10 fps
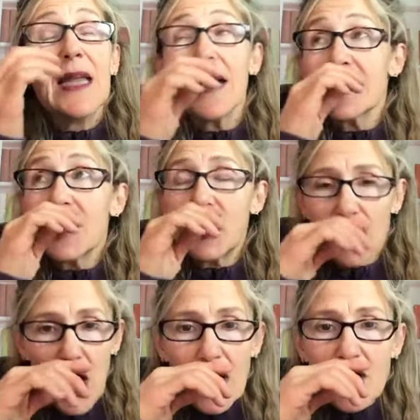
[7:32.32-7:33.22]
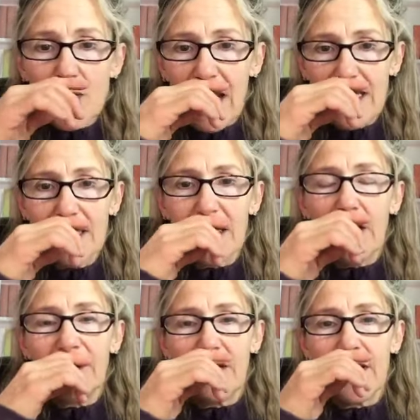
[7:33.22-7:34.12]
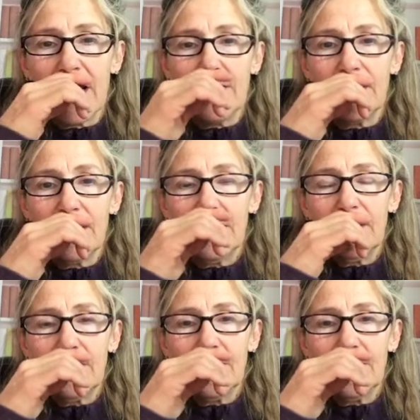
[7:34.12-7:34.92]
Not to judge myself for them.